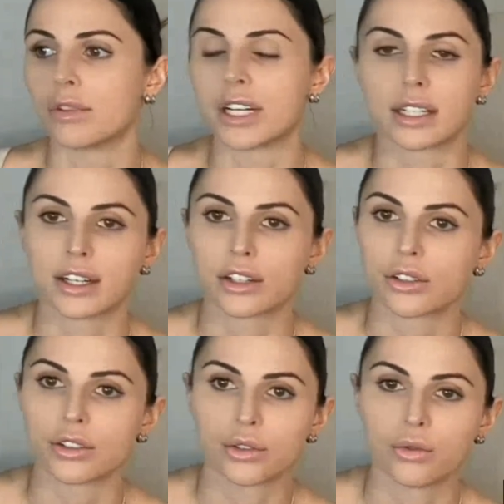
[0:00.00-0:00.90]

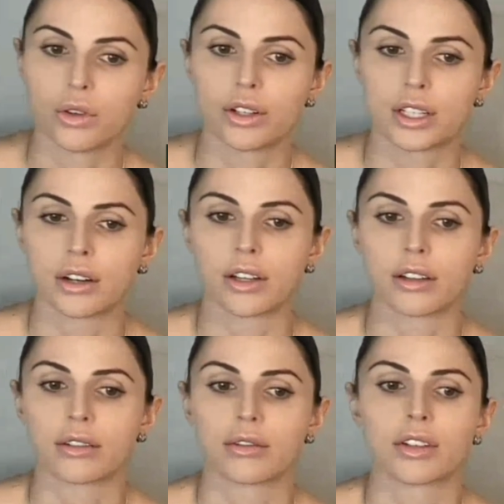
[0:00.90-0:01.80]
residential schools and
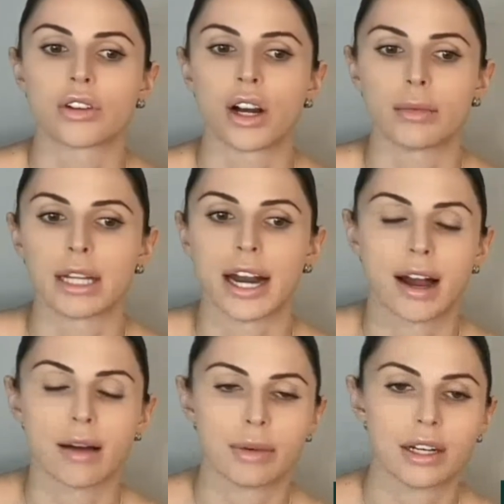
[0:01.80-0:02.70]
all the trauma that
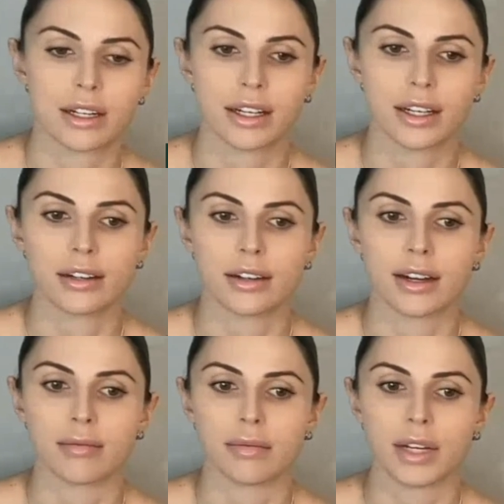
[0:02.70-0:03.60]
happened in
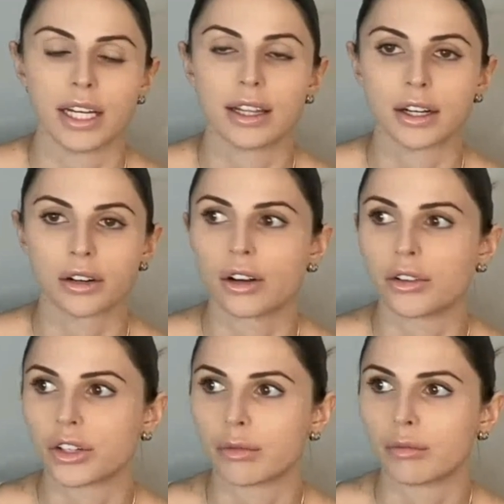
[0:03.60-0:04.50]
their
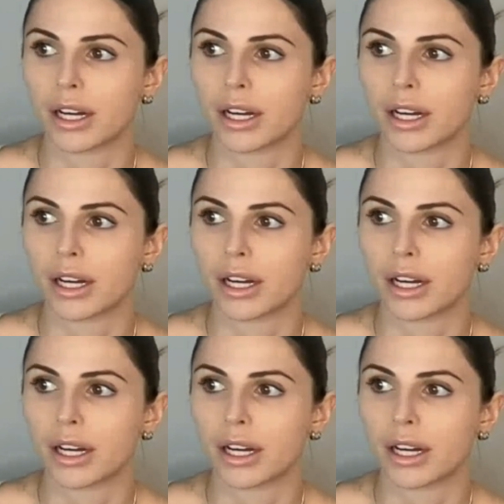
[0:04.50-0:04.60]
culture.